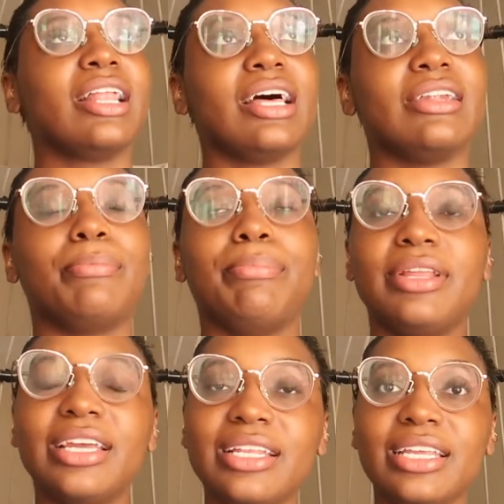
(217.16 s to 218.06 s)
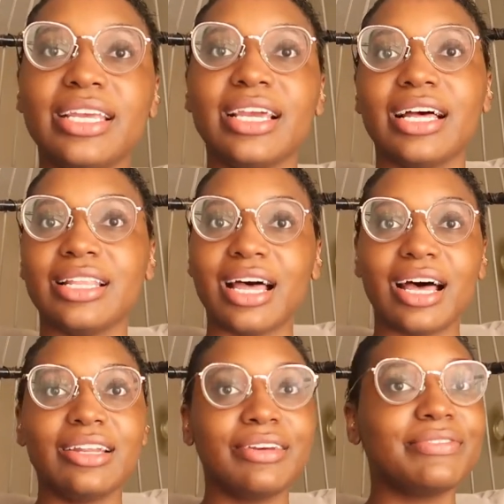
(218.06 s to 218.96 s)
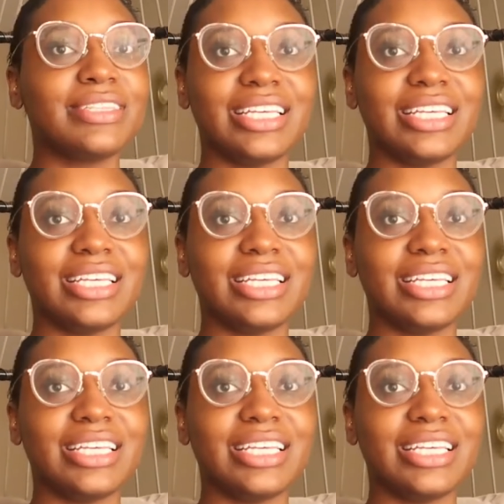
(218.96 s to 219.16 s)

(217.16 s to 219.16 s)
a lot of blending, a lot of